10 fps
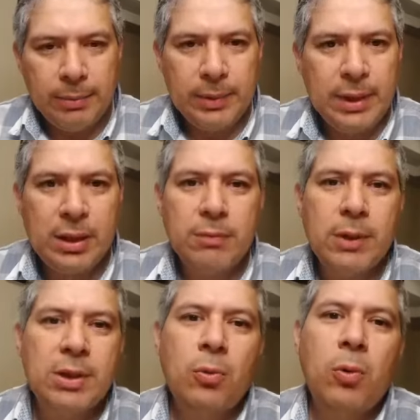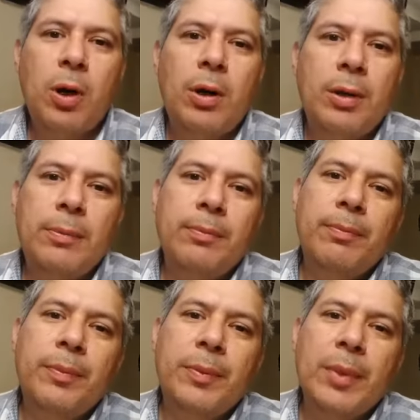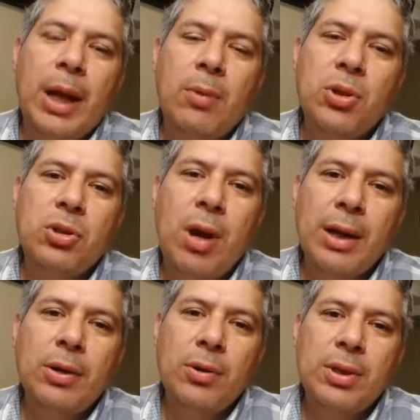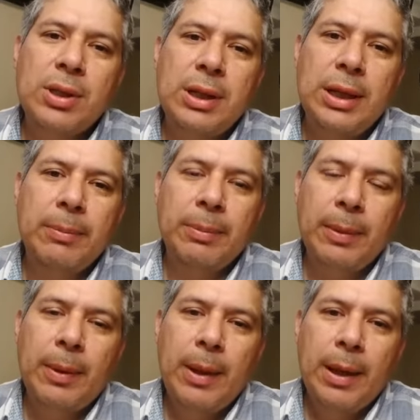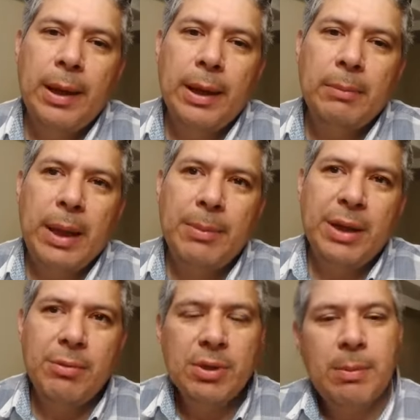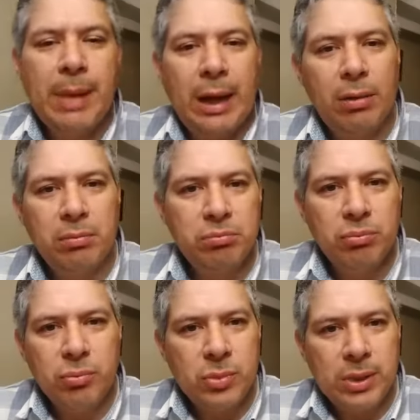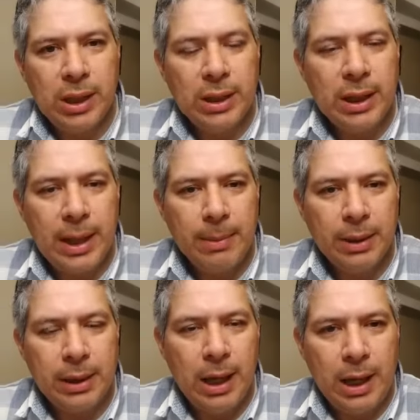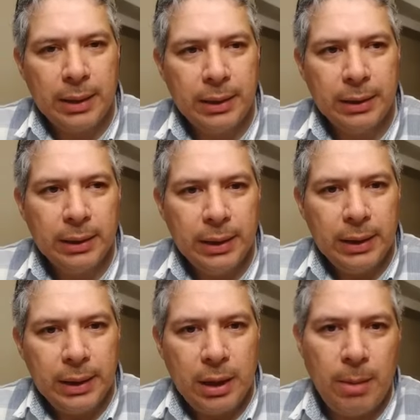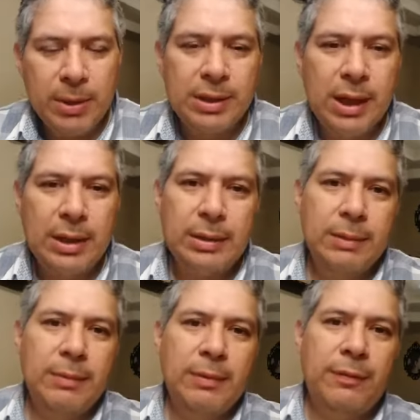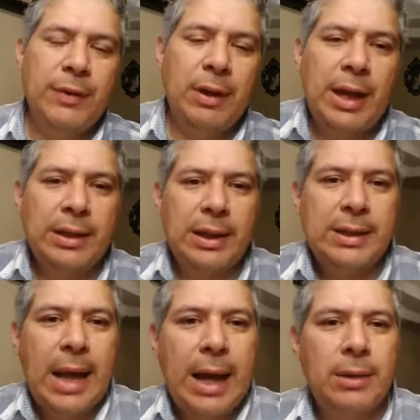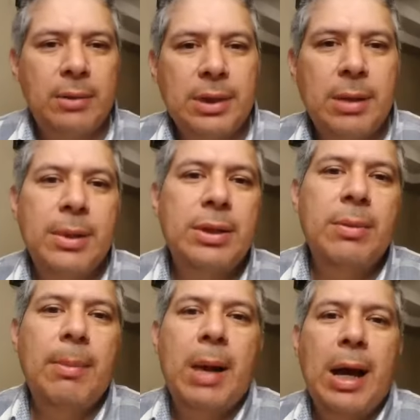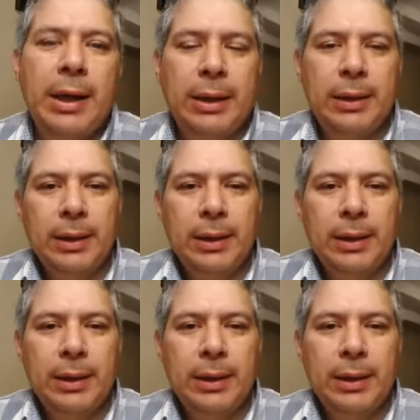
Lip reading: this was the word. I was trying to go to sleep. Maybe it was about 10, 11 o'clock. And all of a sudden, felt like the attack was coming to my body.